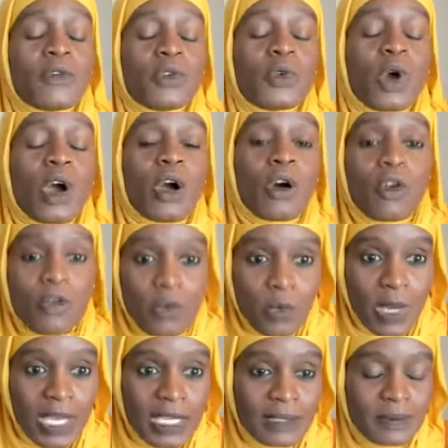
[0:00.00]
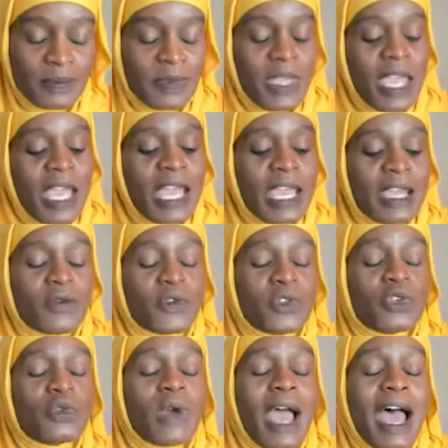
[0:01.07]
are overweight, if
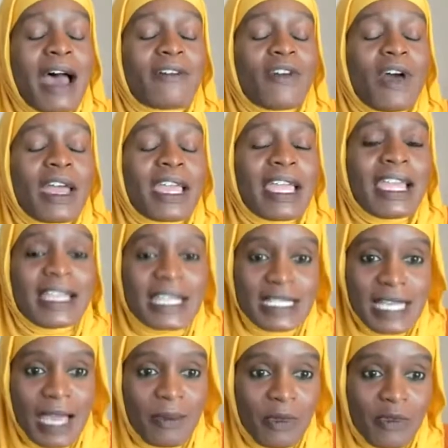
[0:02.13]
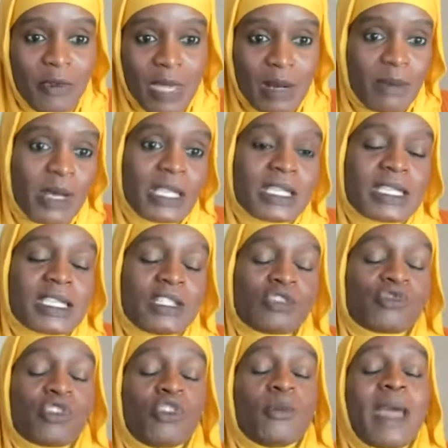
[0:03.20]
you have any type of metabolic
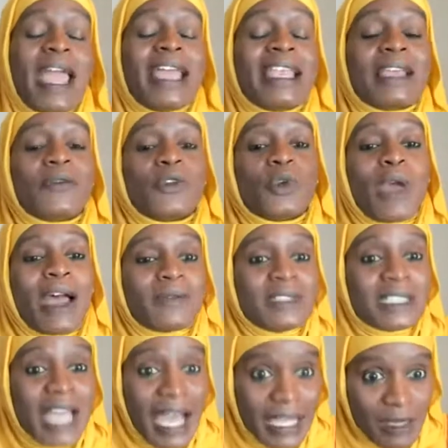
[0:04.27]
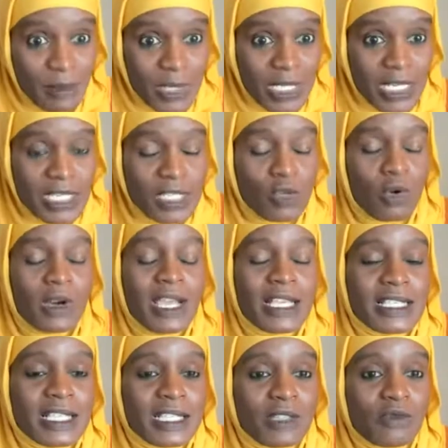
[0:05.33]
syndrome, and if you have diabetes or
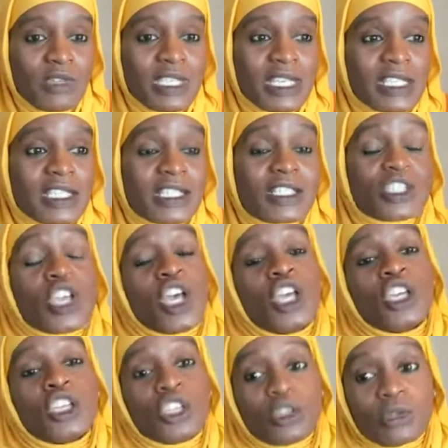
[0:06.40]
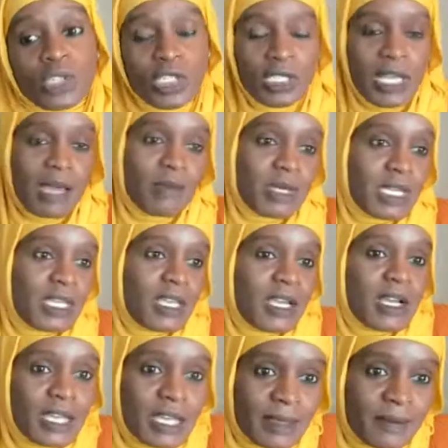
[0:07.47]
insulin resistance, you should not be eating
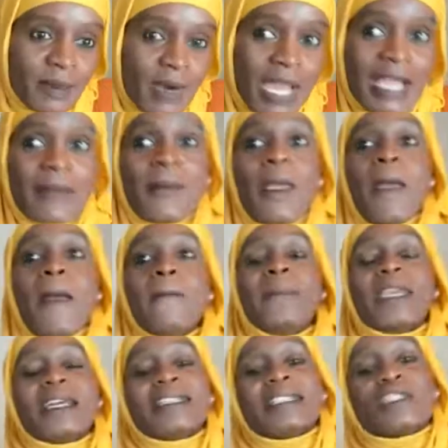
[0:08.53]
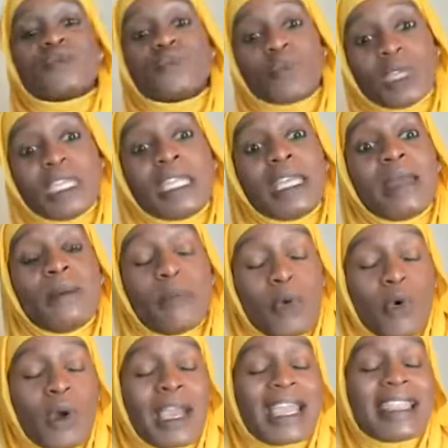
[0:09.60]
honey, right? Because it's really
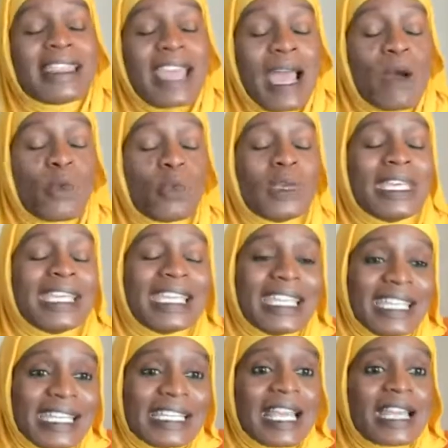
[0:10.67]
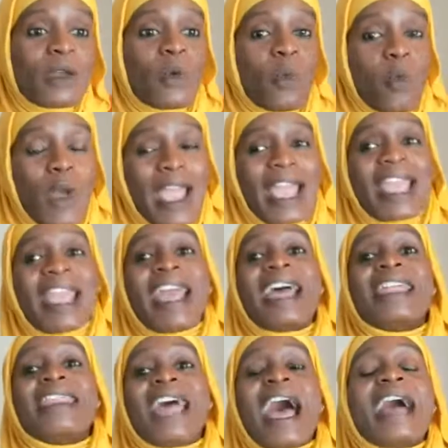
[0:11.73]
important that we eat in a way
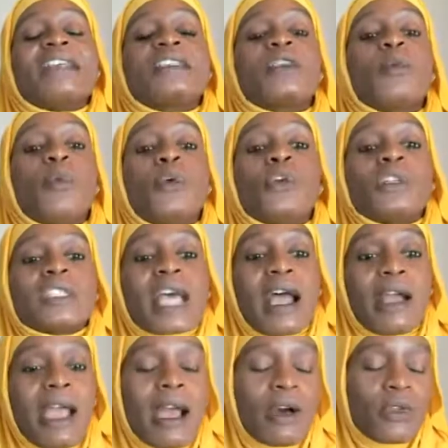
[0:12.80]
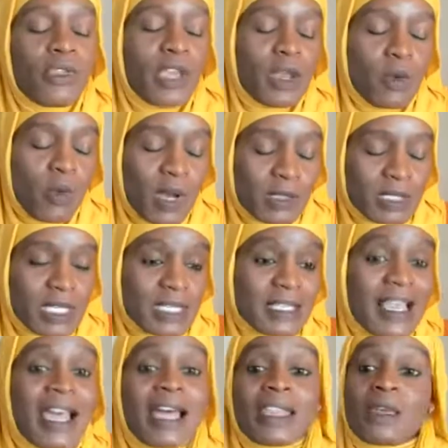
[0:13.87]
that supports our health and wellness.
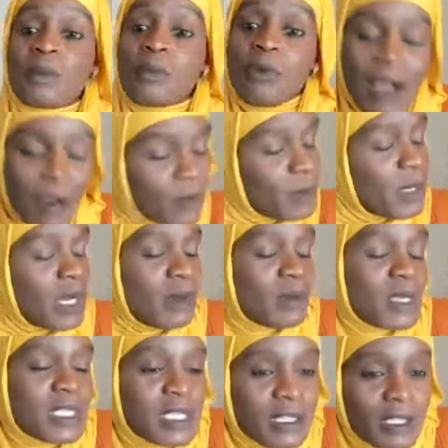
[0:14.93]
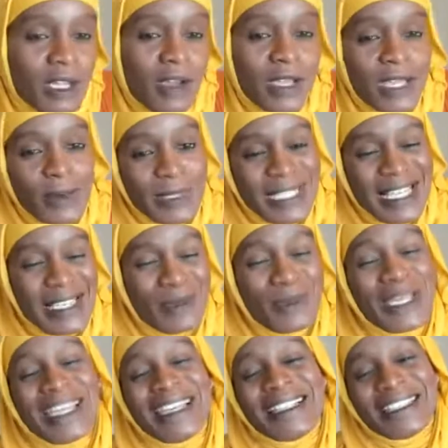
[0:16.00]
The Prophet Muhammad sallallahu alaihi
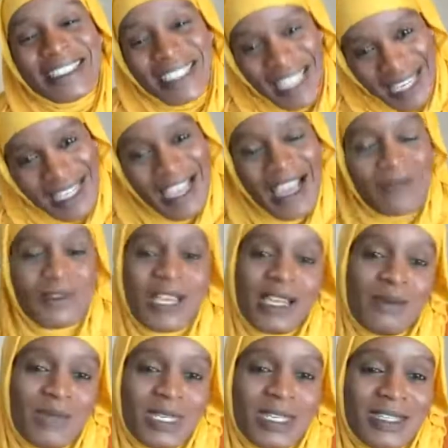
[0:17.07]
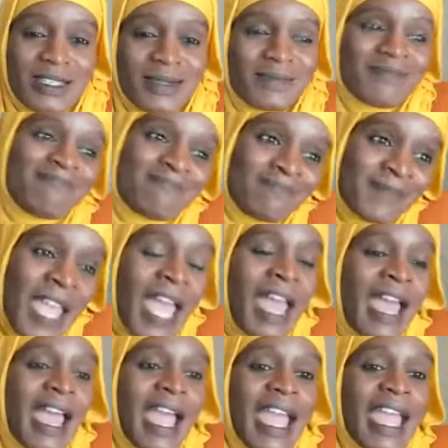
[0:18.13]
wasallam didn't have diabetes.
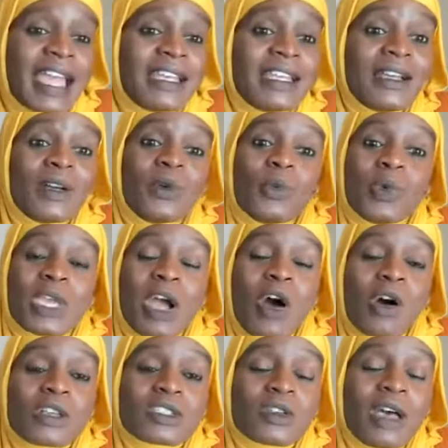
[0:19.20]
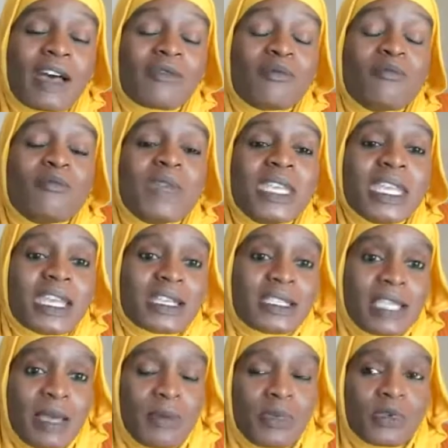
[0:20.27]
And we also have many
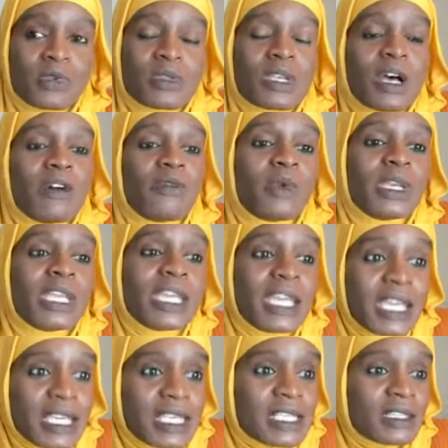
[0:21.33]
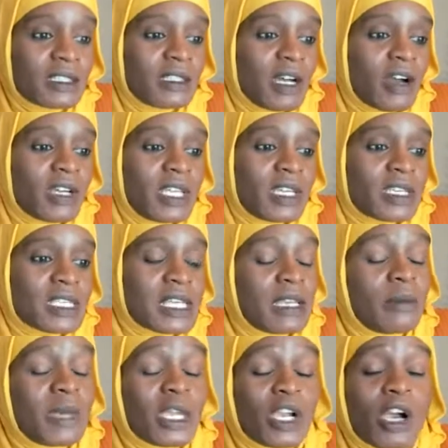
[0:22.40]
examples of when he, sallallahu alaihi
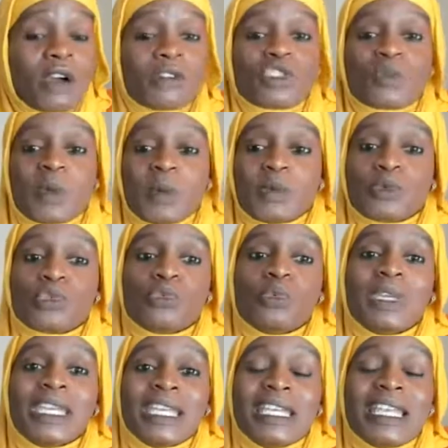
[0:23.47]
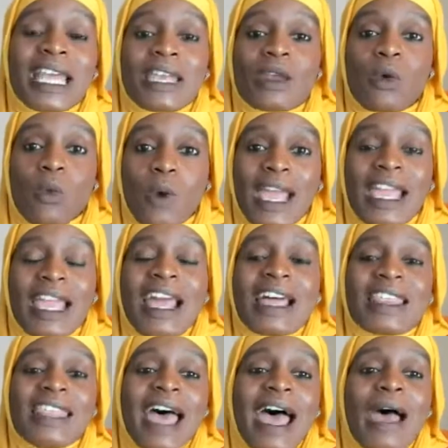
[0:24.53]
wasallam, encouraged people to eat in a way
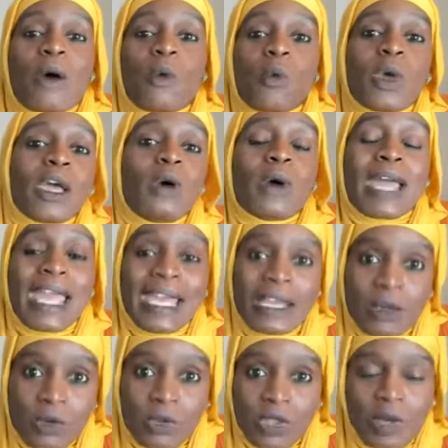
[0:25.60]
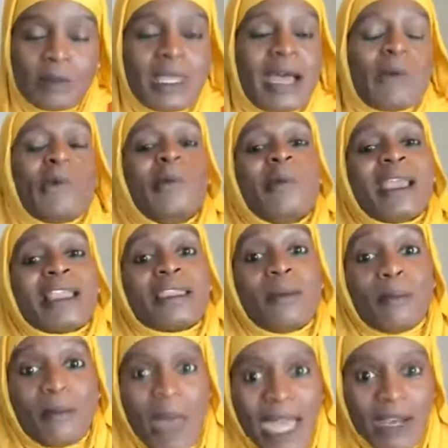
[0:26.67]
that will heal them, that will make
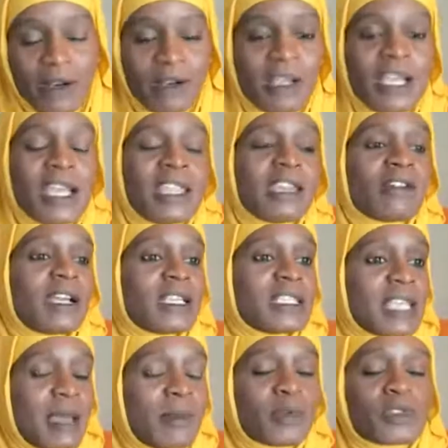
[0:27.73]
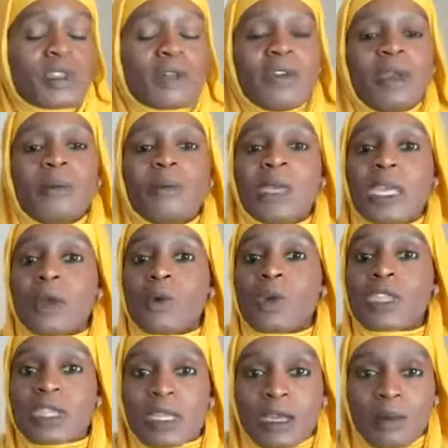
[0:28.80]
them better. There are examples of him being
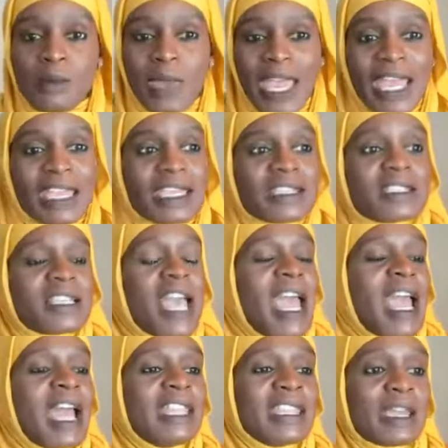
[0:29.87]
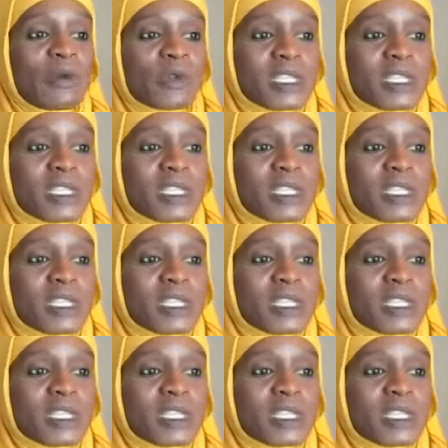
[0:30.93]
with the companions and they were